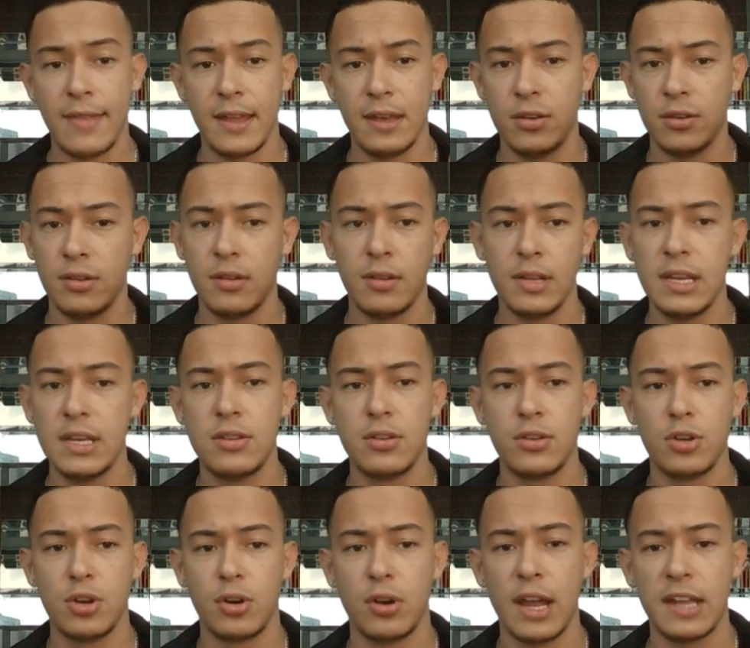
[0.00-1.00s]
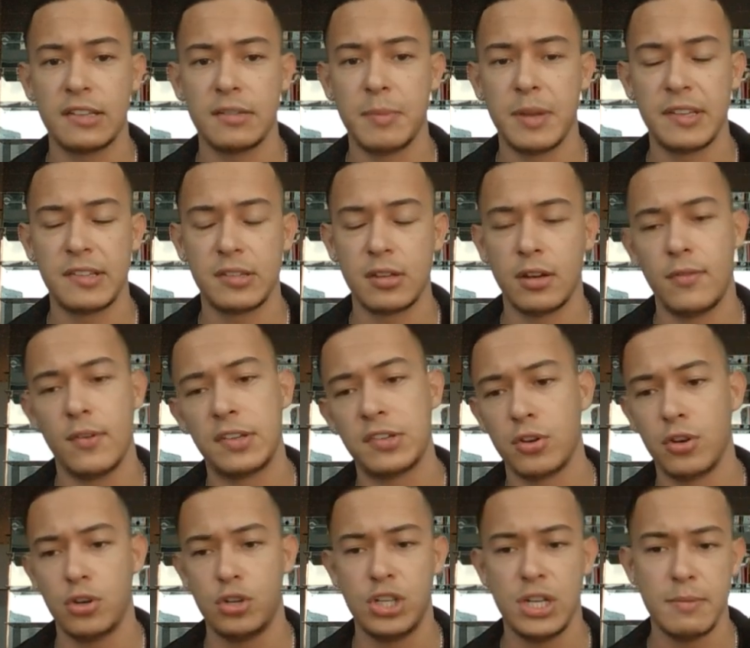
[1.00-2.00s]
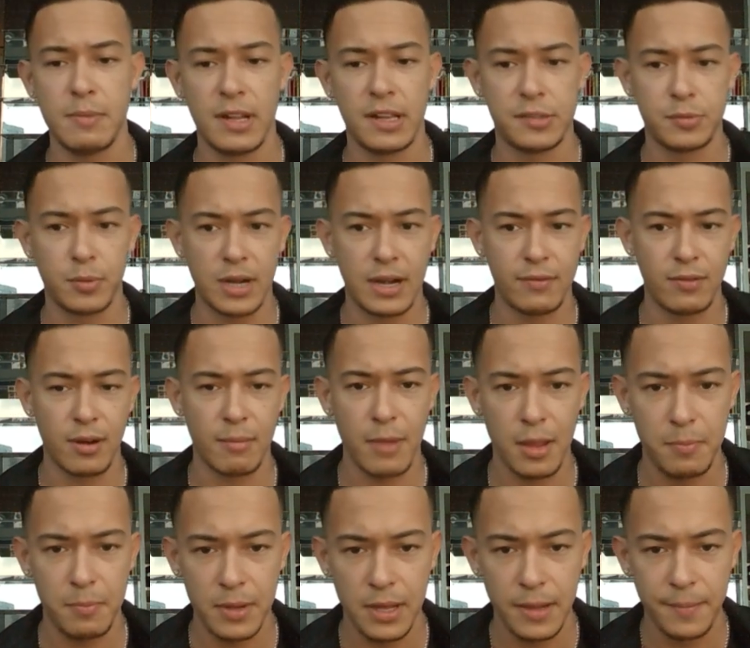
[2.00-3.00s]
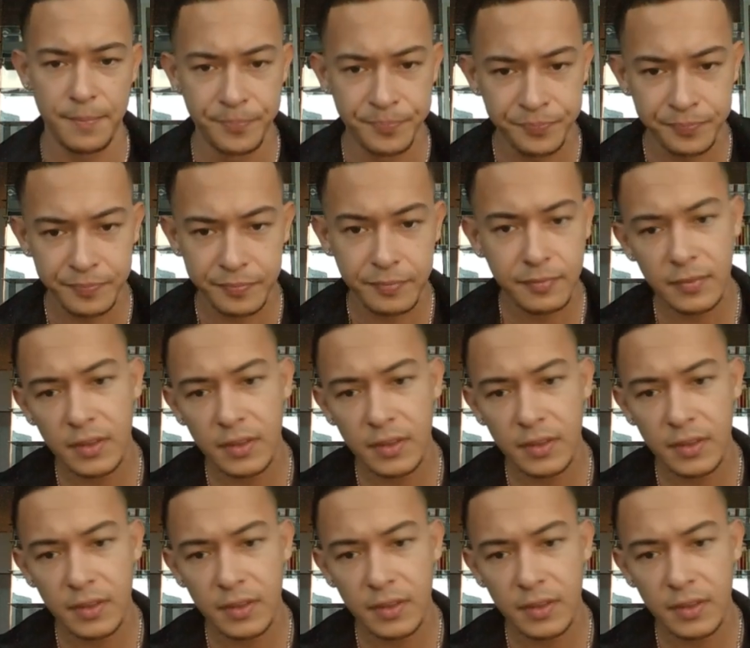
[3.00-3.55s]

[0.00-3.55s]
and then either your SMS service or your Gmails, whatever it might be.